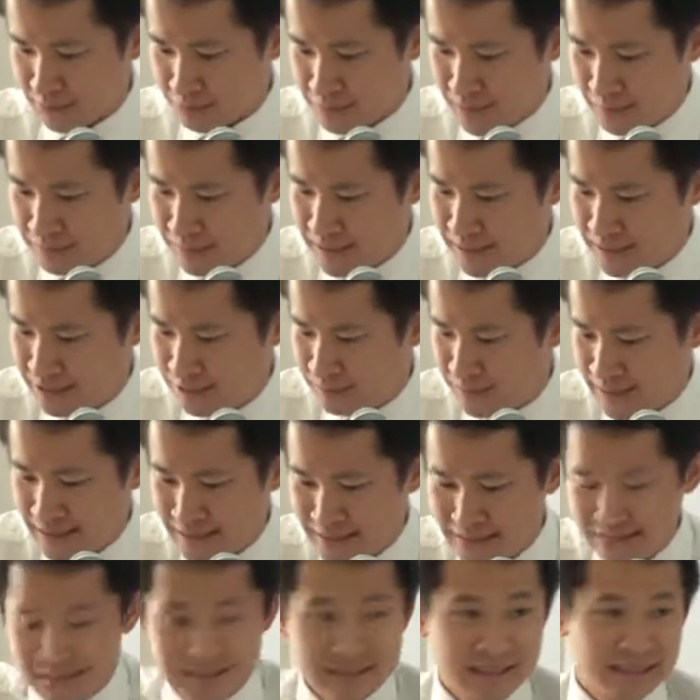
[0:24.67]
We are pleased to
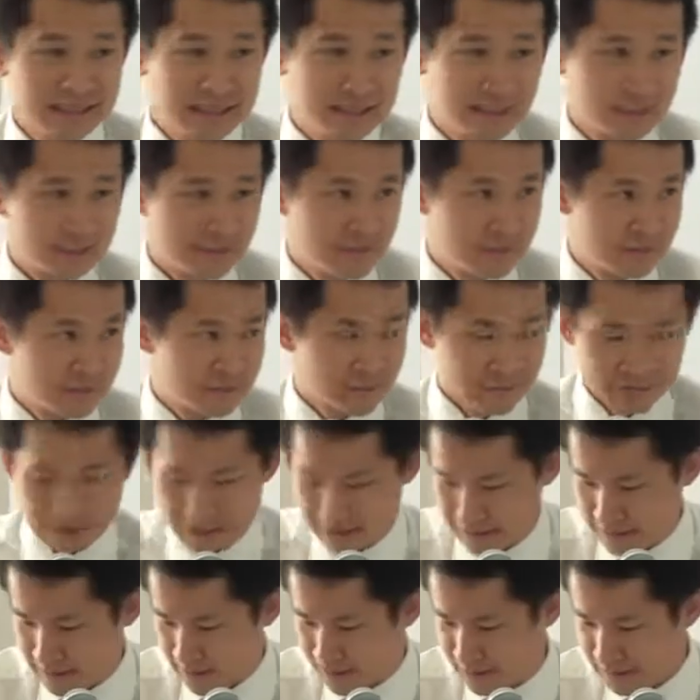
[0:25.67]
partner the
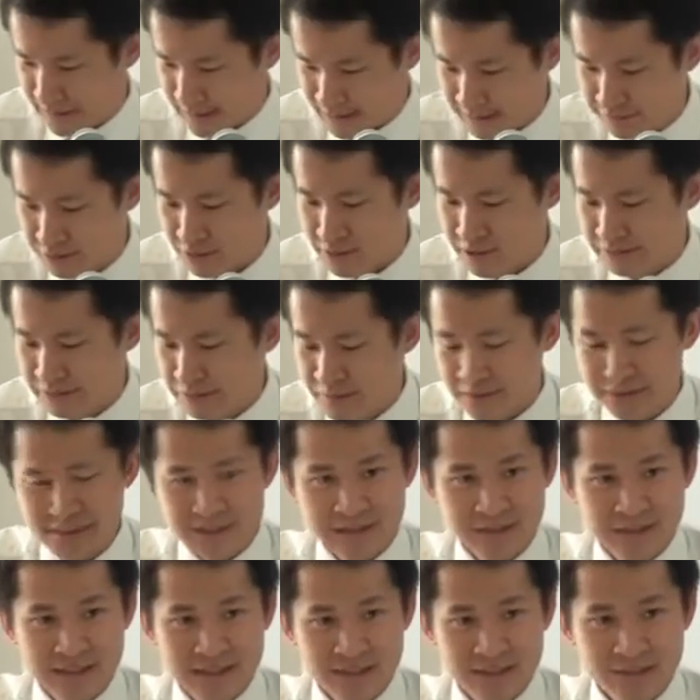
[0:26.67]
Center for Livable
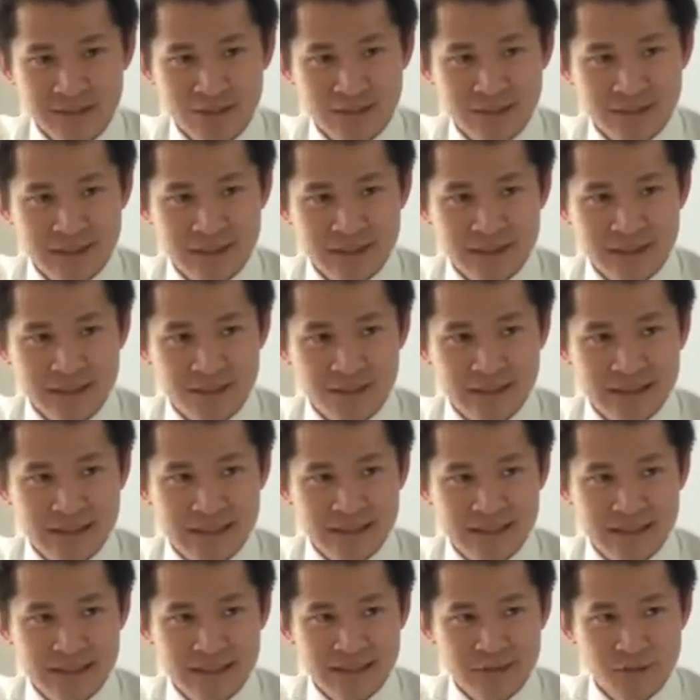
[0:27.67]
Cities to organize the
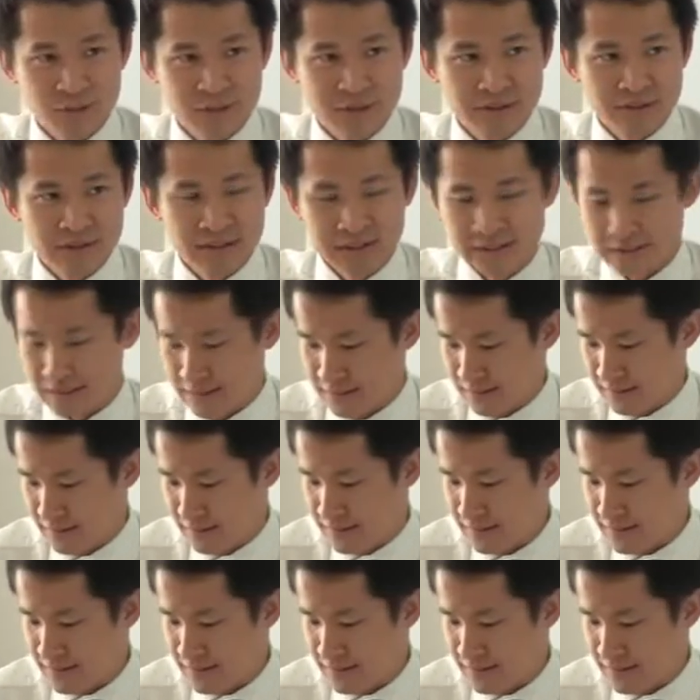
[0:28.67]
2010 World Cities